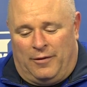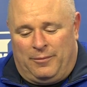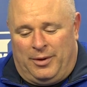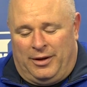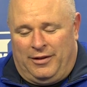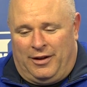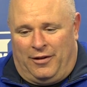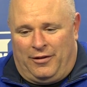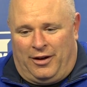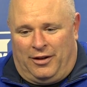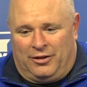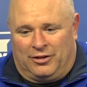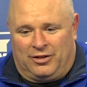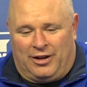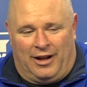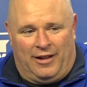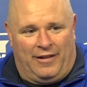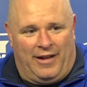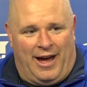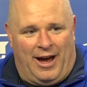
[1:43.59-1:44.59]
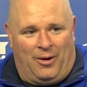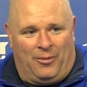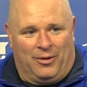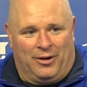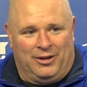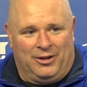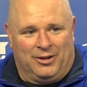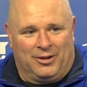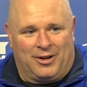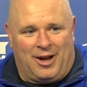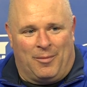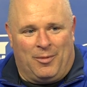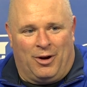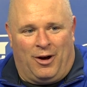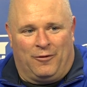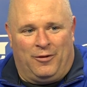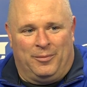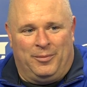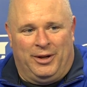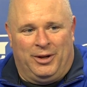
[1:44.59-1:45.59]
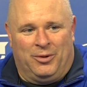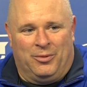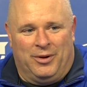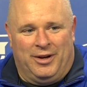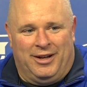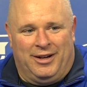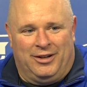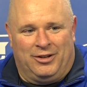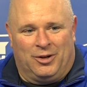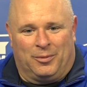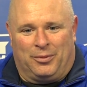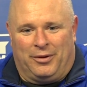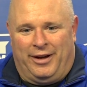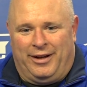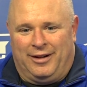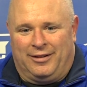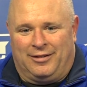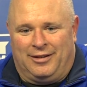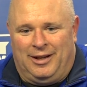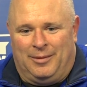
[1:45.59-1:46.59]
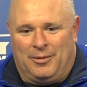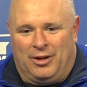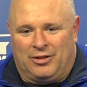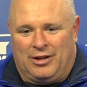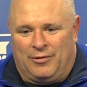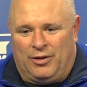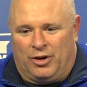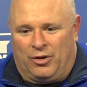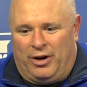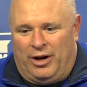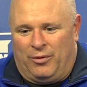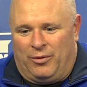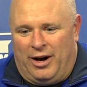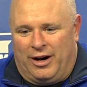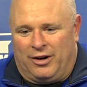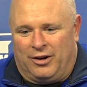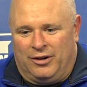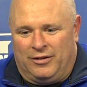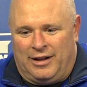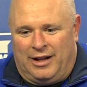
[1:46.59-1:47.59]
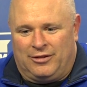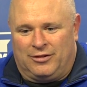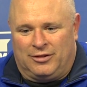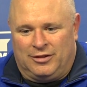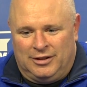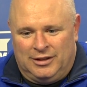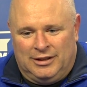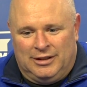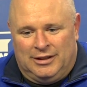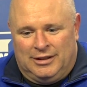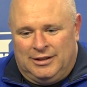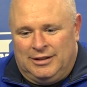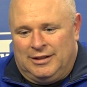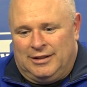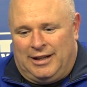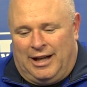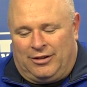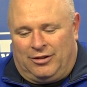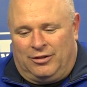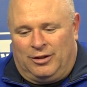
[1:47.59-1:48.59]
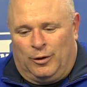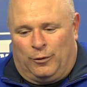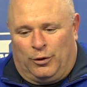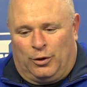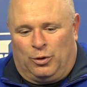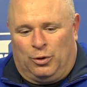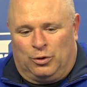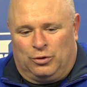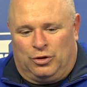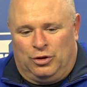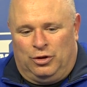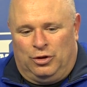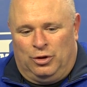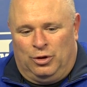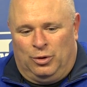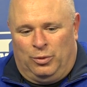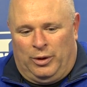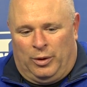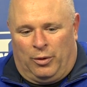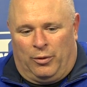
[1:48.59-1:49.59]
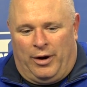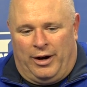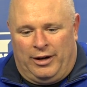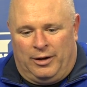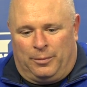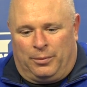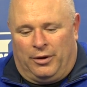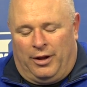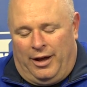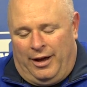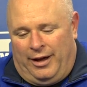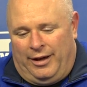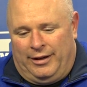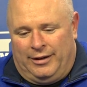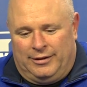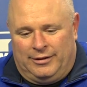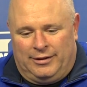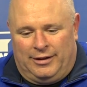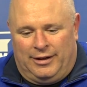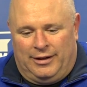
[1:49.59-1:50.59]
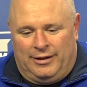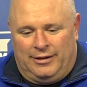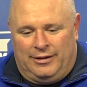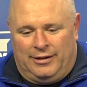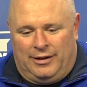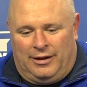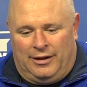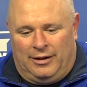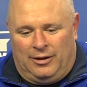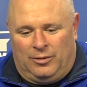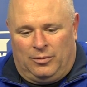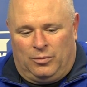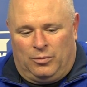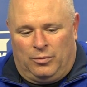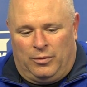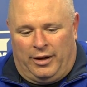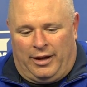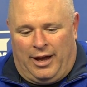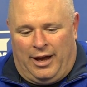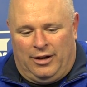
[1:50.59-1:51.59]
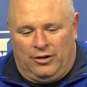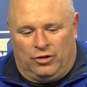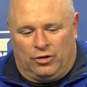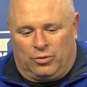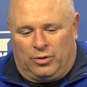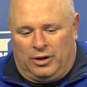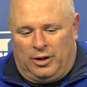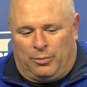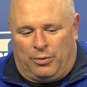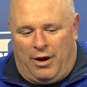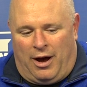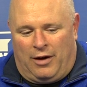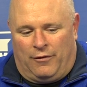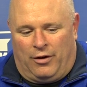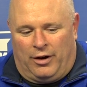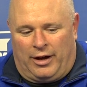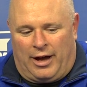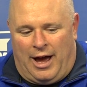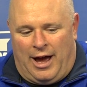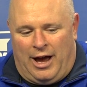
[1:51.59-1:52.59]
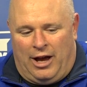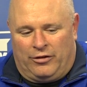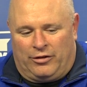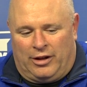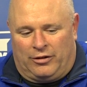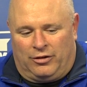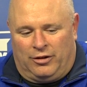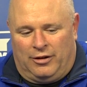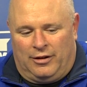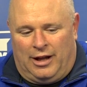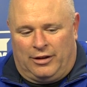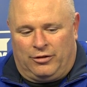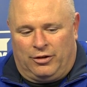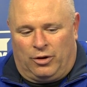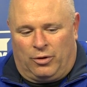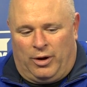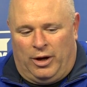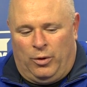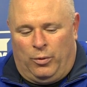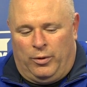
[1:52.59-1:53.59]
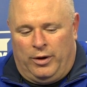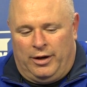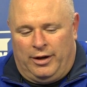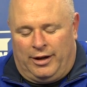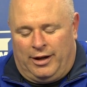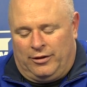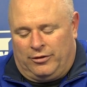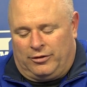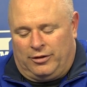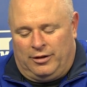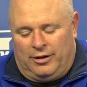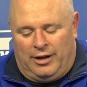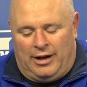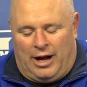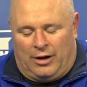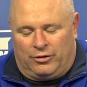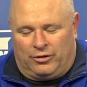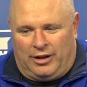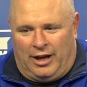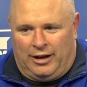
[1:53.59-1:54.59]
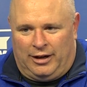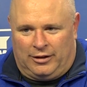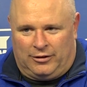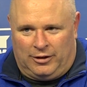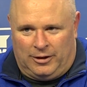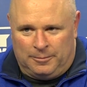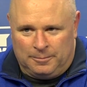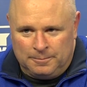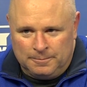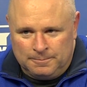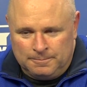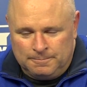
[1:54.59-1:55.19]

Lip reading: I've been on the other side of that where you're coming off a big win and you're playing a team that doesn't have a great record. That's difficult to do. We were ready to play. And again, just really proud of our guys. That's a great win against an outstanding team.